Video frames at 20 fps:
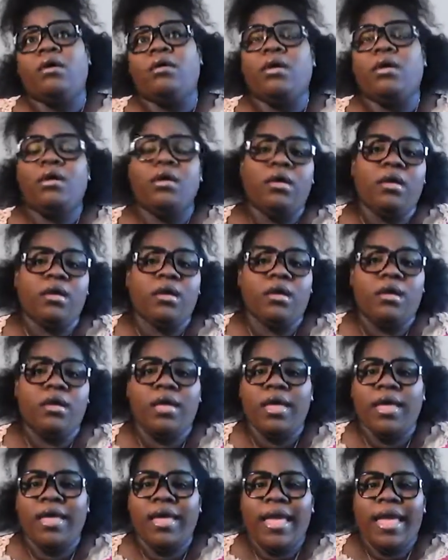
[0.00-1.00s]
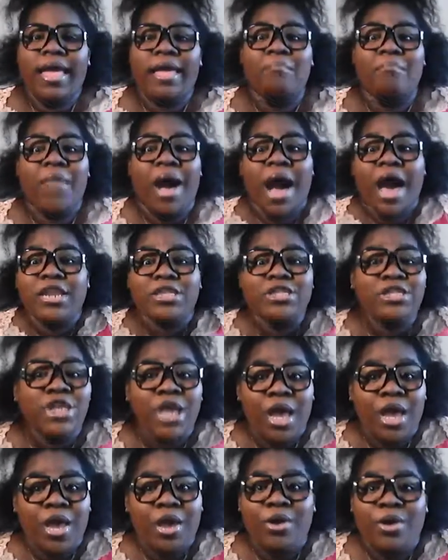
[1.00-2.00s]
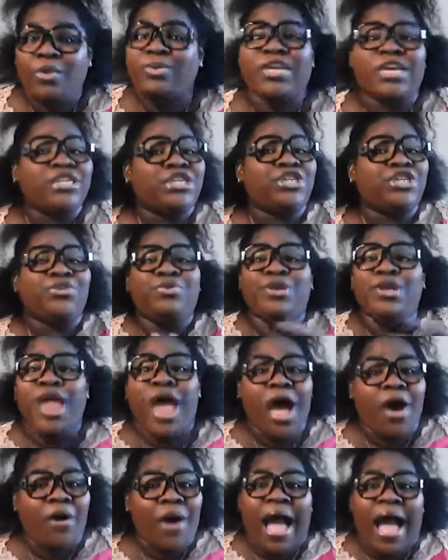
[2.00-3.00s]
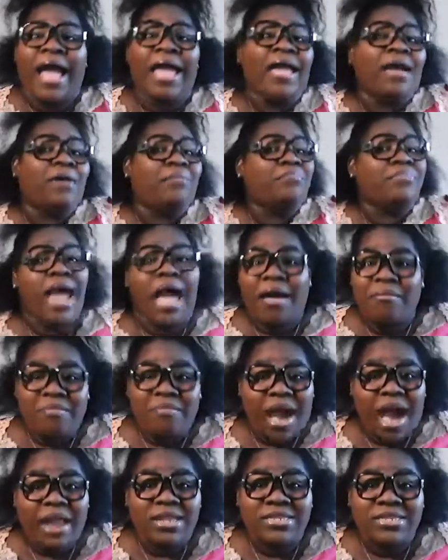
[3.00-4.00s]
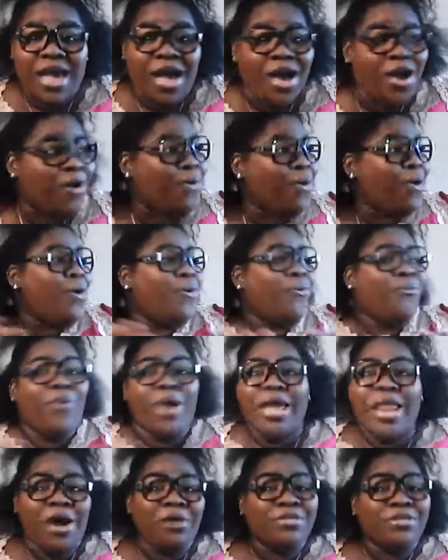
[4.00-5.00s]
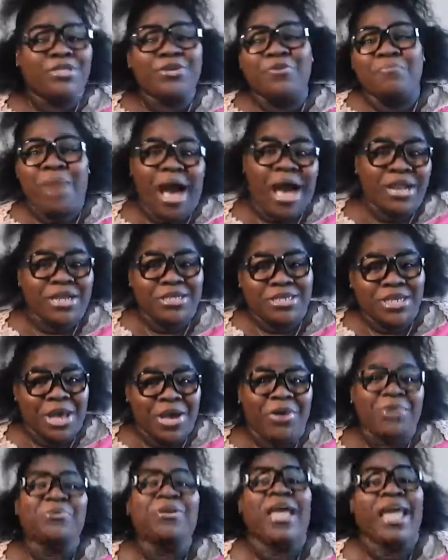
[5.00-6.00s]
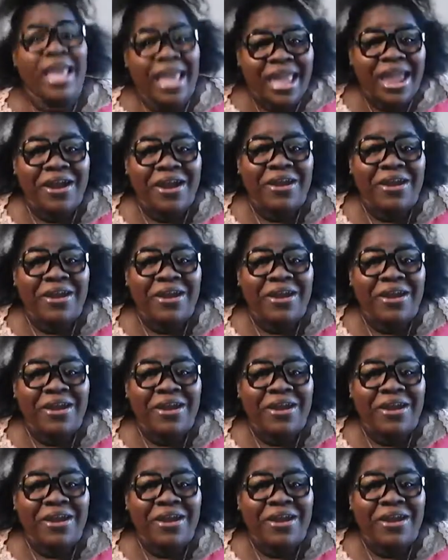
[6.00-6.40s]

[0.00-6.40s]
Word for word: uh and monotone because you know I am not monotone. We don't do monotone here,